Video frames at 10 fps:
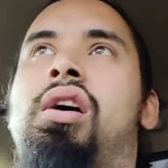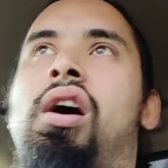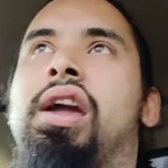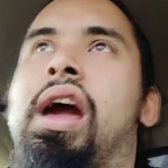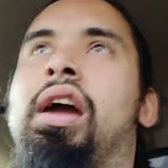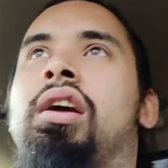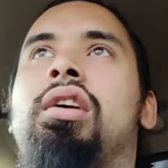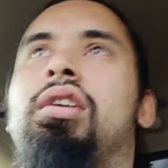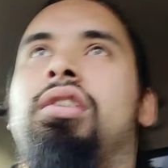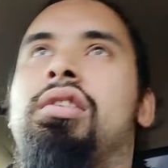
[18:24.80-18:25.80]
okay.
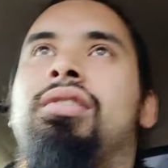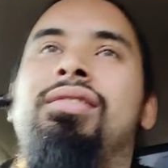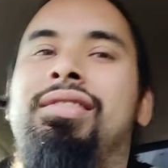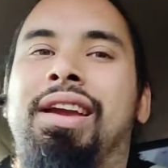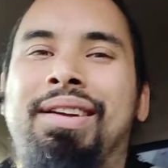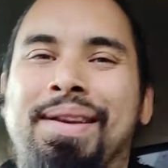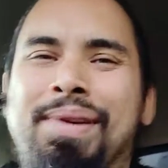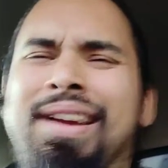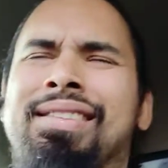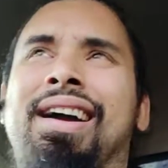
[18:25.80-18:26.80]
You know what I
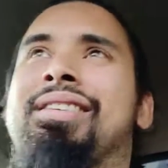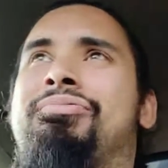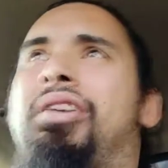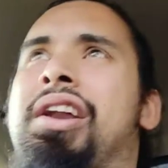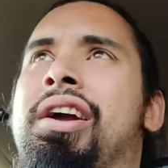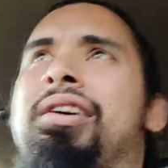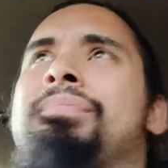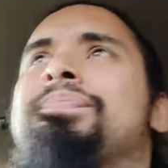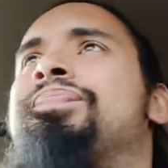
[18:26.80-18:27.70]
mean? Like, rightio.